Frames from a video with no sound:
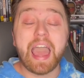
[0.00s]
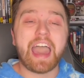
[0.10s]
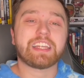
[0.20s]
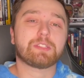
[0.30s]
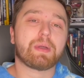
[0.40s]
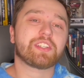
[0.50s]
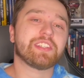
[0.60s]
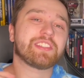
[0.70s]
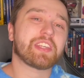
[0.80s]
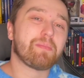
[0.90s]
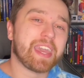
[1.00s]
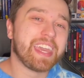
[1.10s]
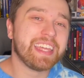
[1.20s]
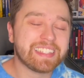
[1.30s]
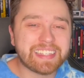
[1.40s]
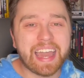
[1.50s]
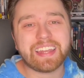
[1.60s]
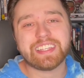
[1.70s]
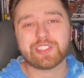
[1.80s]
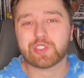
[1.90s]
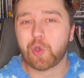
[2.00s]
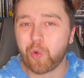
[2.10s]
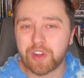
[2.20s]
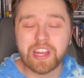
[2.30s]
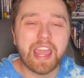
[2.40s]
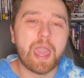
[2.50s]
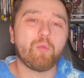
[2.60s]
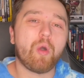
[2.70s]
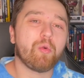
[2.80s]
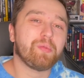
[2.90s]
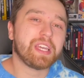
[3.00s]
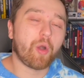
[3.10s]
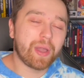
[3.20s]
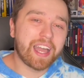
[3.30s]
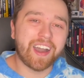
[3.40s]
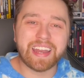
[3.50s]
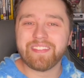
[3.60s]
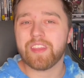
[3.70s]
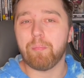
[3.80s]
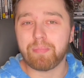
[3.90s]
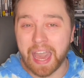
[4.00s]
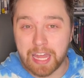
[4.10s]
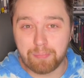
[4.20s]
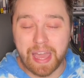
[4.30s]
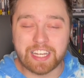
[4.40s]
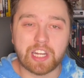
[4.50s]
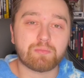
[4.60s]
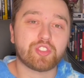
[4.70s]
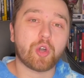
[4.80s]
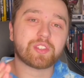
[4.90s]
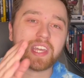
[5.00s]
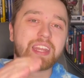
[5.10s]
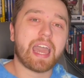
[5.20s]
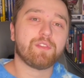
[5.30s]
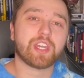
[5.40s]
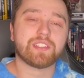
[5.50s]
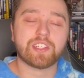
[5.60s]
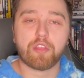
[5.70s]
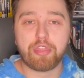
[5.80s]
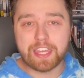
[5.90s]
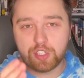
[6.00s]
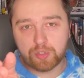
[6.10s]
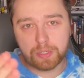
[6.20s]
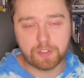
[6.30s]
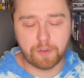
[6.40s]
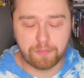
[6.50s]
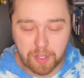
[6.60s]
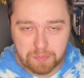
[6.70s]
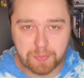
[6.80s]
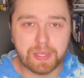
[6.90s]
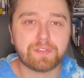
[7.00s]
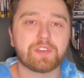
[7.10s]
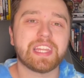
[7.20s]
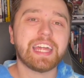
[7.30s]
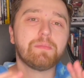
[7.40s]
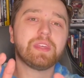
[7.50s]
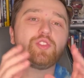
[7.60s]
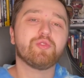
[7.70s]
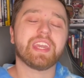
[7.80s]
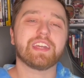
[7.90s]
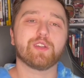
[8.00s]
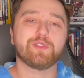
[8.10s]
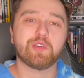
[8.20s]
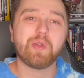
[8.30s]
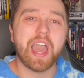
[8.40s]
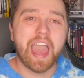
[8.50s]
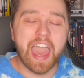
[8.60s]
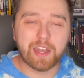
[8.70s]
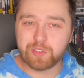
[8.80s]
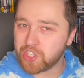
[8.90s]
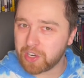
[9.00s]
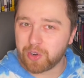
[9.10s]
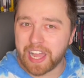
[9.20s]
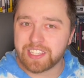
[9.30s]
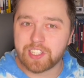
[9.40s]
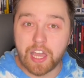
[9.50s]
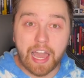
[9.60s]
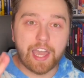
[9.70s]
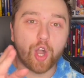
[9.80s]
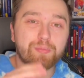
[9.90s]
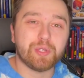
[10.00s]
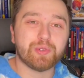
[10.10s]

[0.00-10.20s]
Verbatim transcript: and especially some hints at his score and what will be going on in the Bad Batch. I'm so excited to have you guys here. Thank you so much for Filmspeak for letting me do the interview, and in general, guys, I hope you